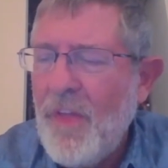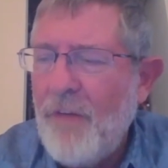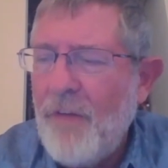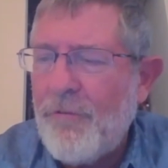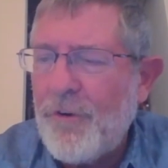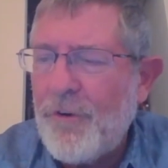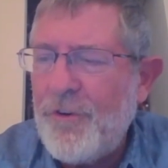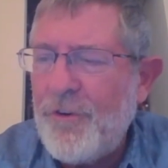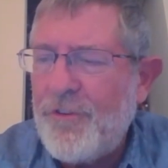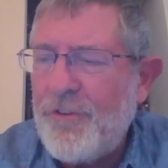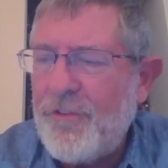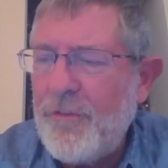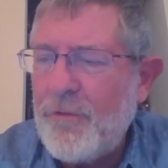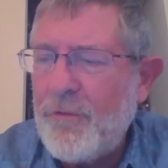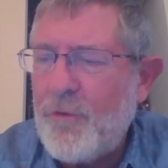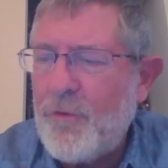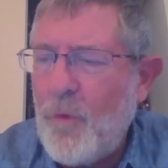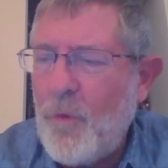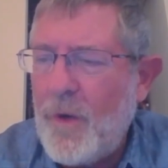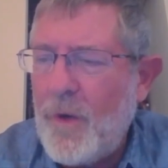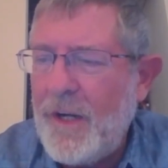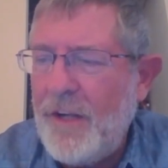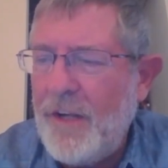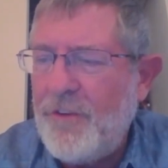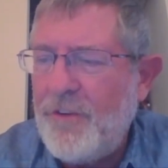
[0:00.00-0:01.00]
Verse
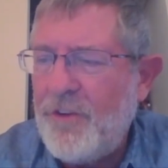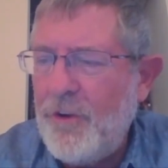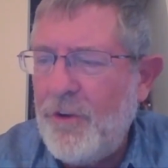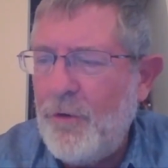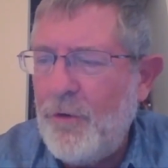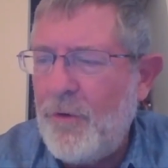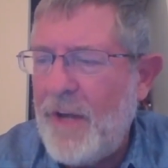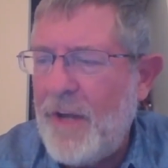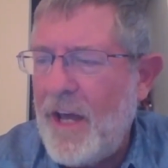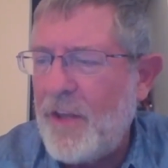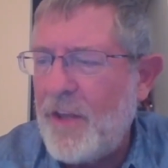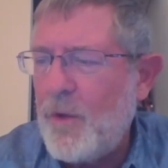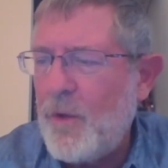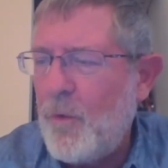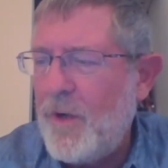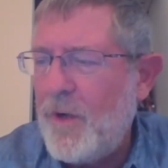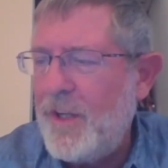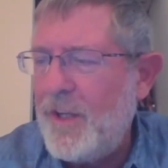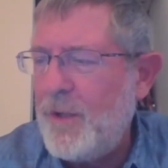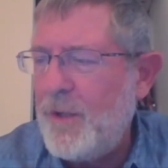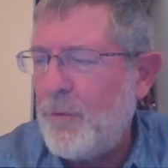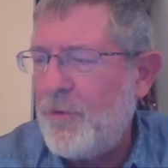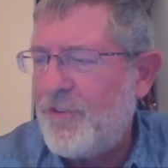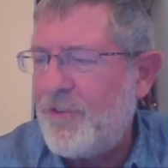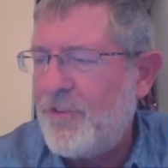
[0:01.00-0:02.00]
22, now the
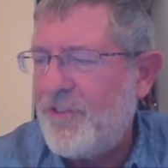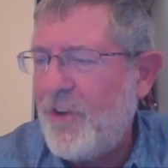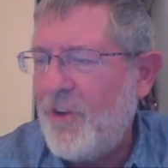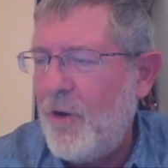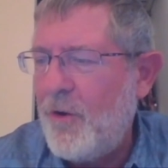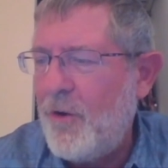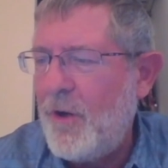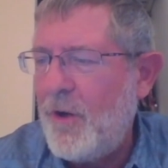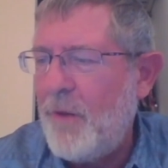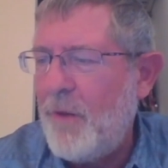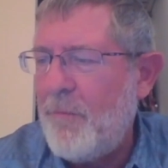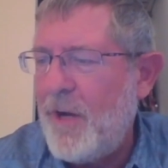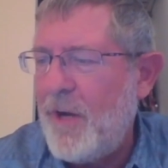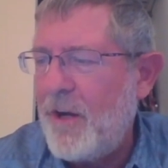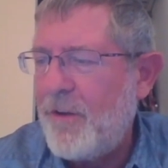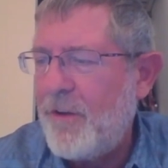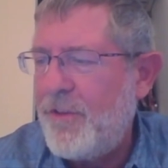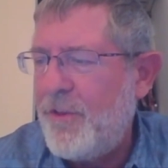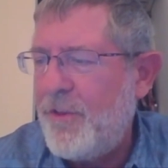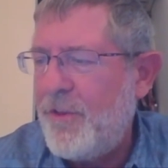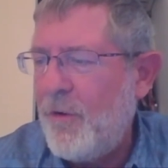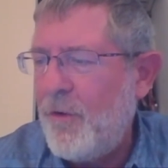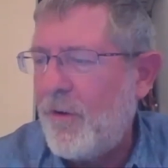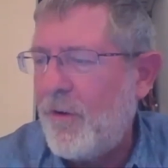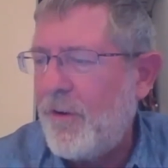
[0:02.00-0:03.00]
one that was sown among
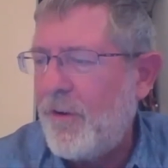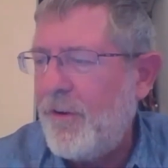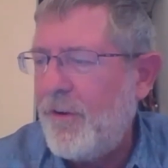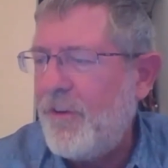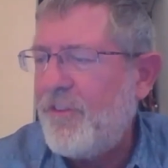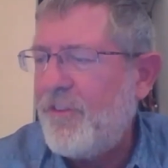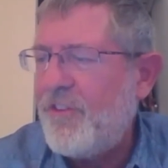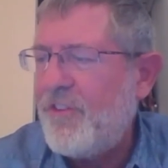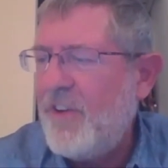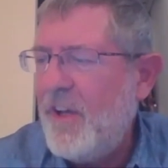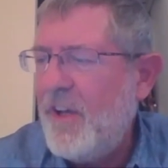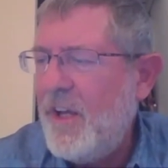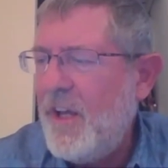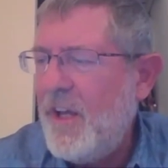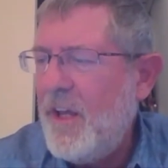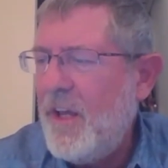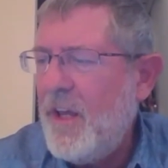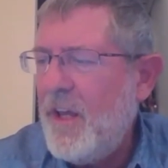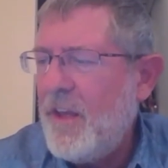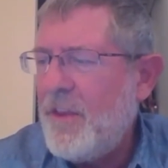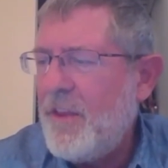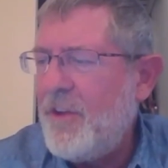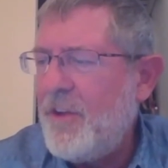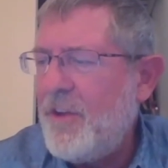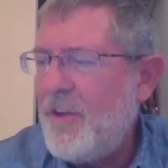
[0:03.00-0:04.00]
thorns,
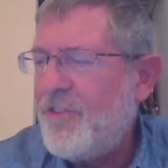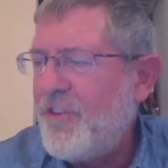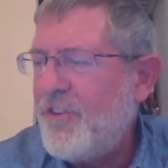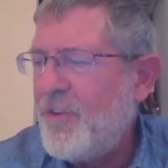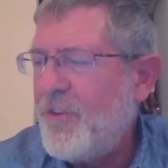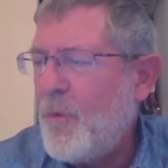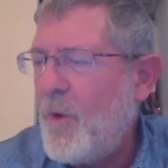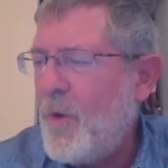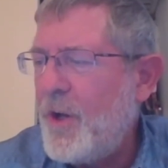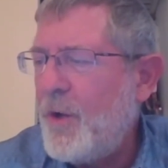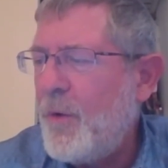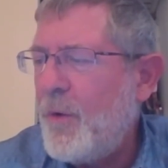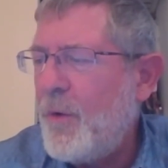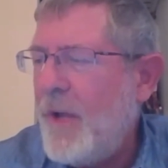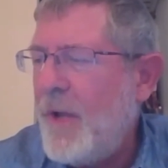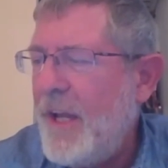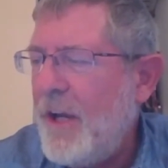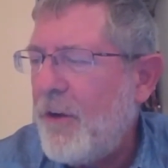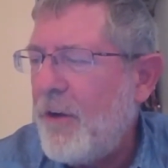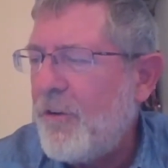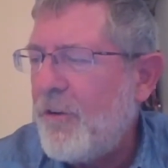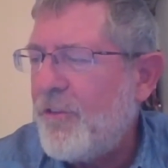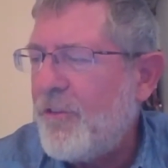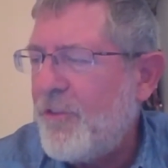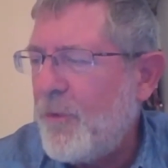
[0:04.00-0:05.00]
this is the one who
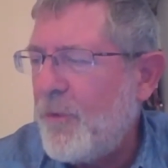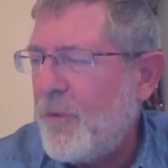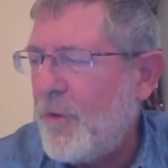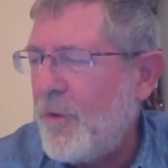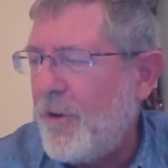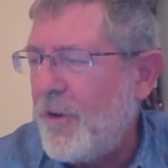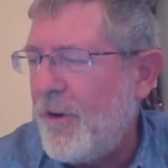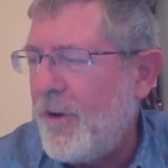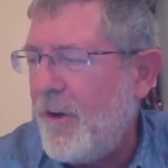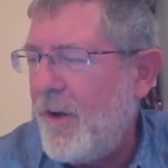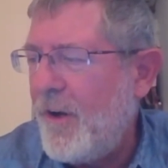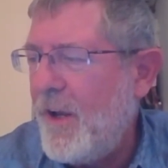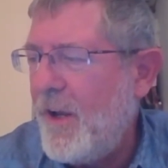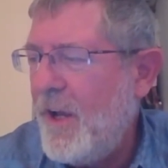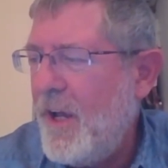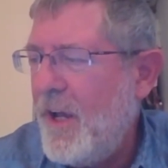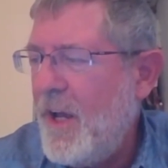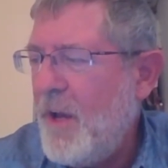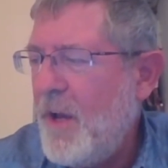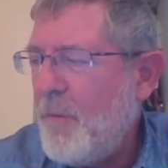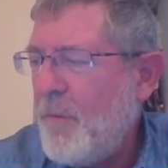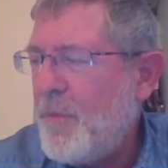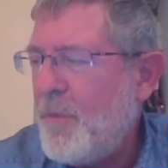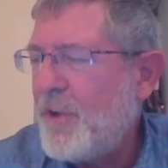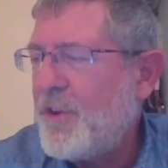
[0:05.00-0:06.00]
hears the word,
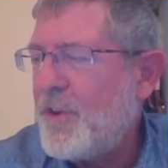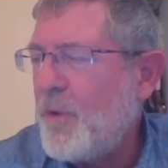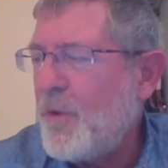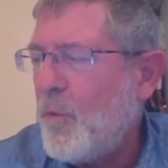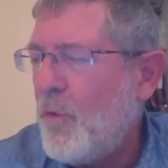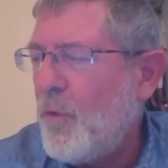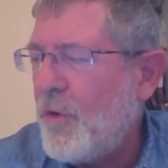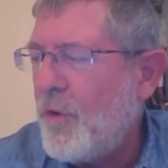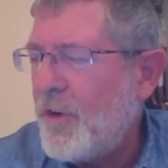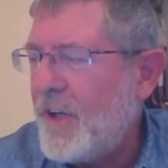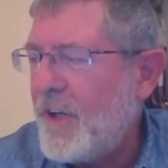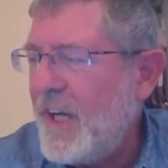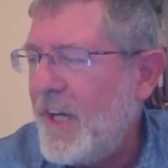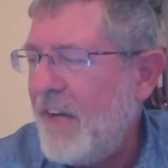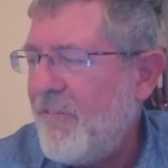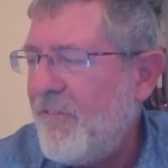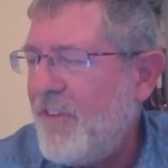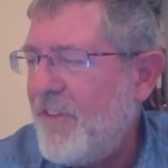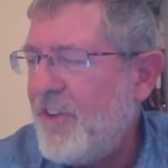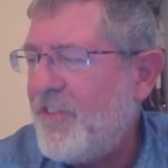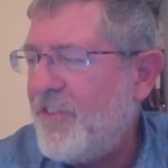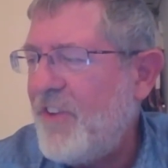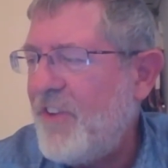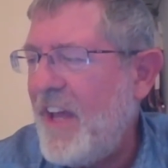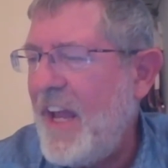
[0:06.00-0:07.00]
but the worry of
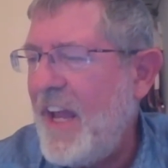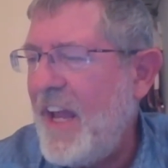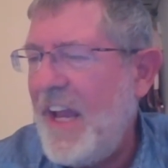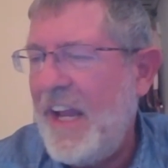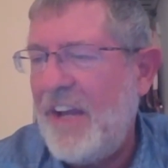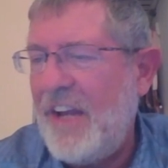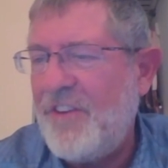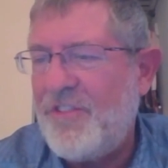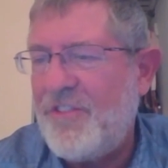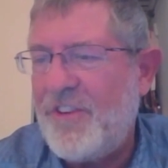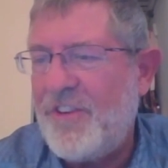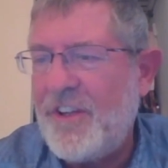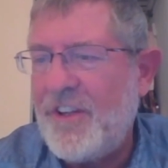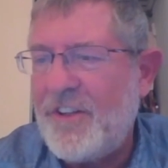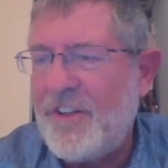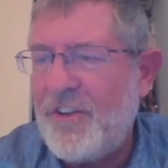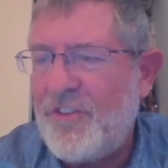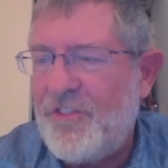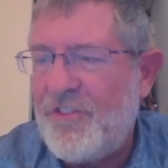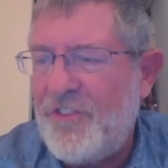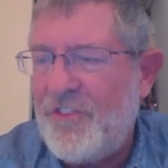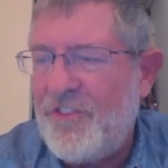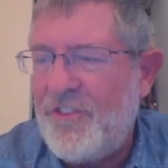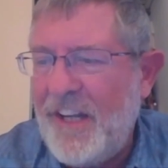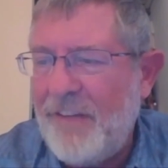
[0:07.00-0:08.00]
this age, the
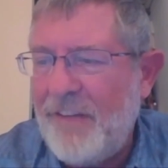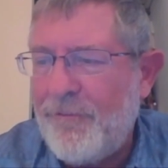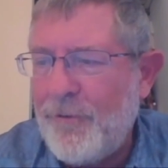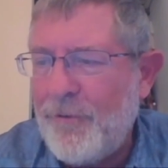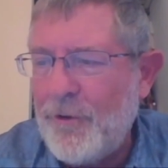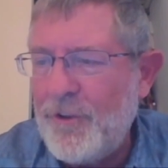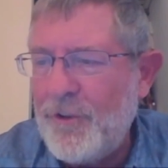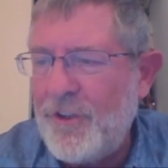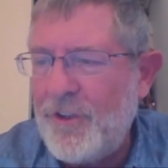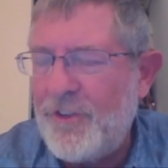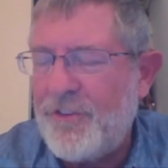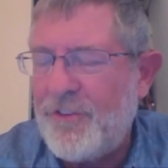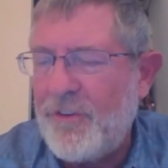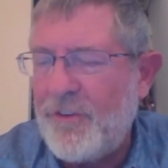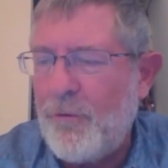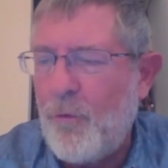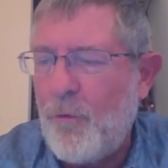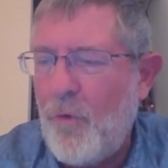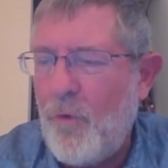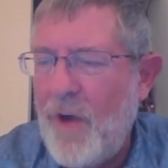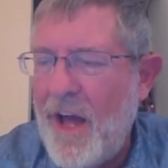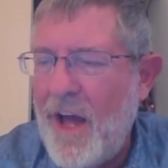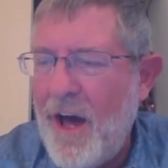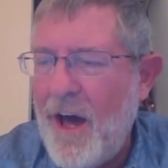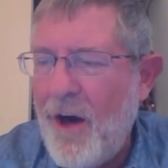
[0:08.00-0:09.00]
deceitfulness of
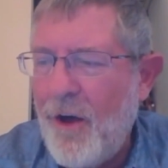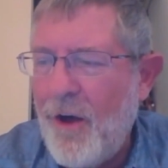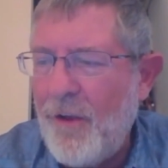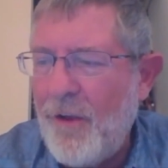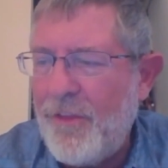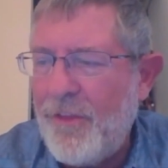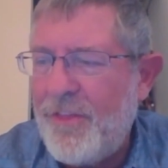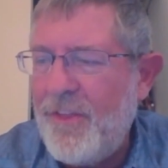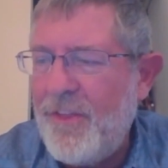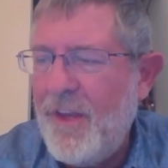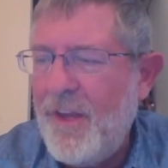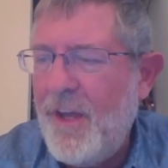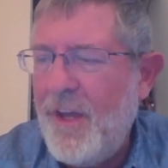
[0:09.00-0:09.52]
wealth,